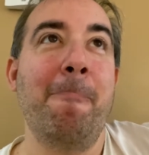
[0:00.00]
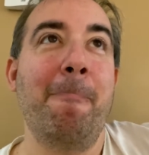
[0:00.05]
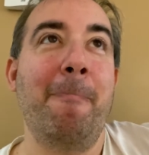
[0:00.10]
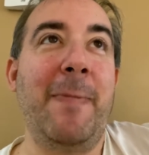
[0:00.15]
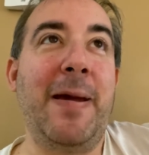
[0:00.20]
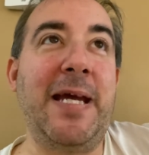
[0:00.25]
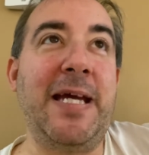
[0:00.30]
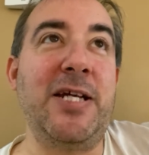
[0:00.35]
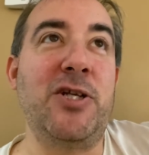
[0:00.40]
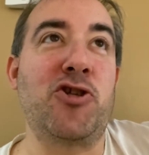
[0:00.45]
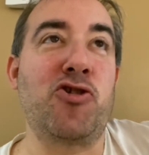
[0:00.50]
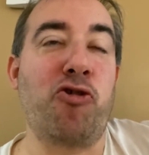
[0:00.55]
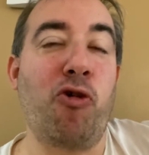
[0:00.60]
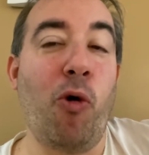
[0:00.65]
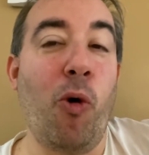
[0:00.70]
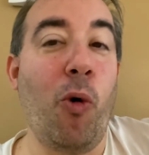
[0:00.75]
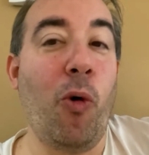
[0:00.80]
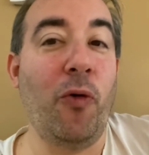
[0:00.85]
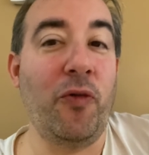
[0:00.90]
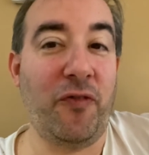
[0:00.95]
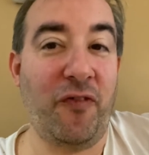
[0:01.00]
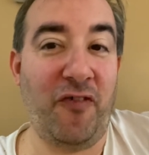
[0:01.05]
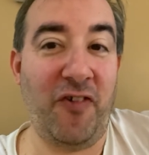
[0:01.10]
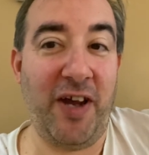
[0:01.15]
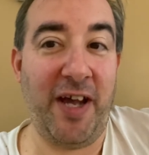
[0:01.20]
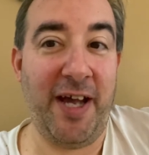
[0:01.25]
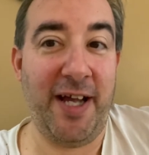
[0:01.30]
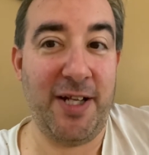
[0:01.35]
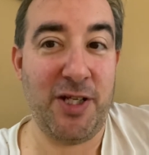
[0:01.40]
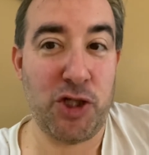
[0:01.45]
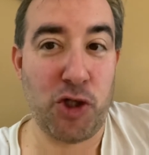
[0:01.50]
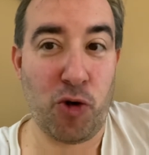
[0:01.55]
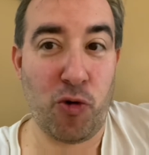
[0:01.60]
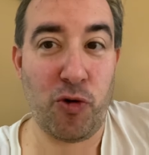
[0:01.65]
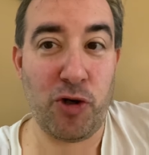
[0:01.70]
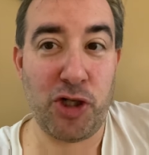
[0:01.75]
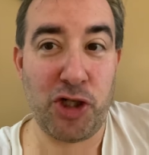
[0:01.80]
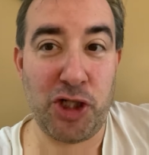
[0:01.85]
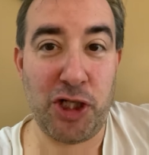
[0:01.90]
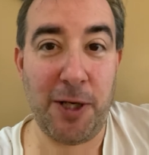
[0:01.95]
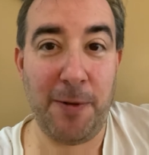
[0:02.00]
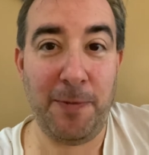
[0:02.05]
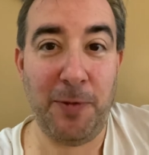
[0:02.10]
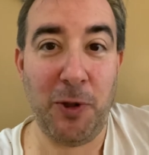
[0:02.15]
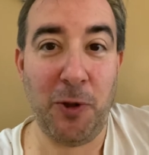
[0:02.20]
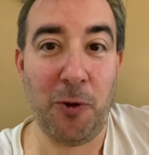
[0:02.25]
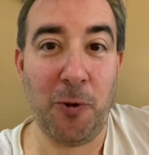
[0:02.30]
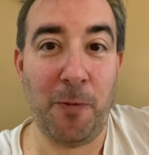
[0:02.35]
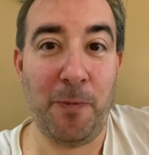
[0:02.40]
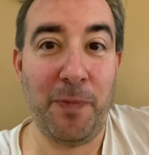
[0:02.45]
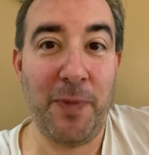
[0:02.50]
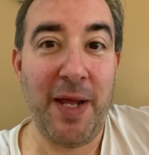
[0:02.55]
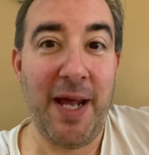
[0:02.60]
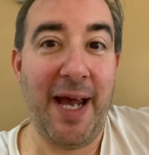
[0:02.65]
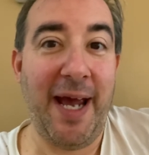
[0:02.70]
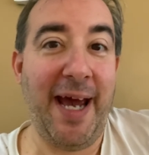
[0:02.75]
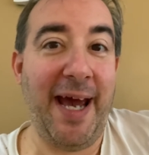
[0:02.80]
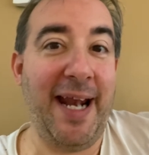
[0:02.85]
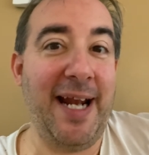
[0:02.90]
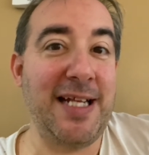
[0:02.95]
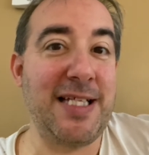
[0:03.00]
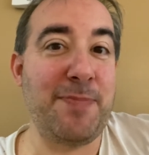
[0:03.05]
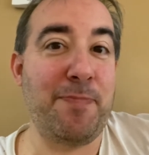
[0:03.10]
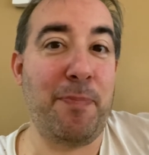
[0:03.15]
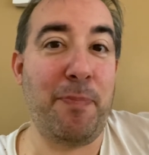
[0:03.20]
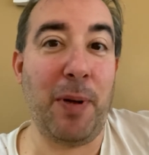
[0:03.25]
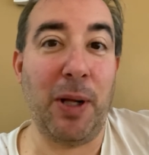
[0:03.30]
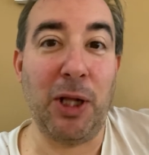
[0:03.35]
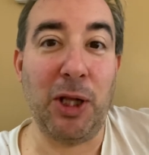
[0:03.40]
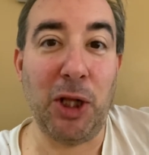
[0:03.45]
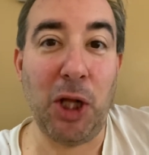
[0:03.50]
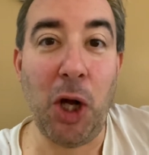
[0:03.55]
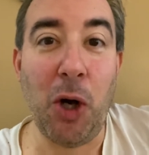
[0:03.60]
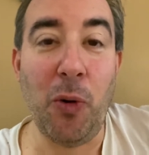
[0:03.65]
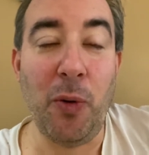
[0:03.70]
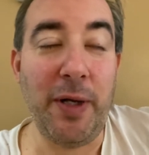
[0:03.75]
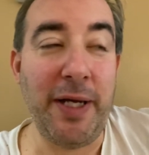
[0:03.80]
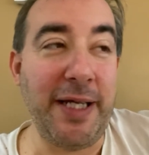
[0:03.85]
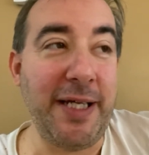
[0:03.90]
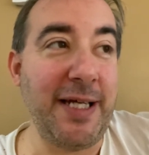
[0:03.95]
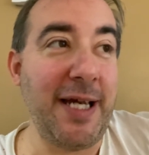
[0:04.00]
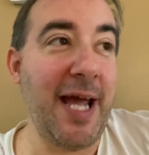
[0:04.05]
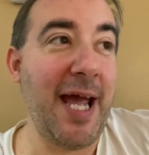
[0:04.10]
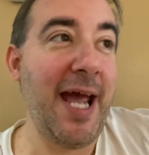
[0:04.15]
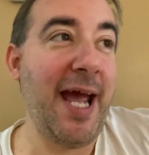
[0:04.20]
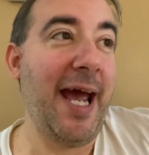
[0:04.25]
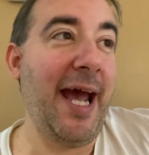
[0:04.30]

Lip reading: he trolled fans, Chris Chibnall, and it's baloney,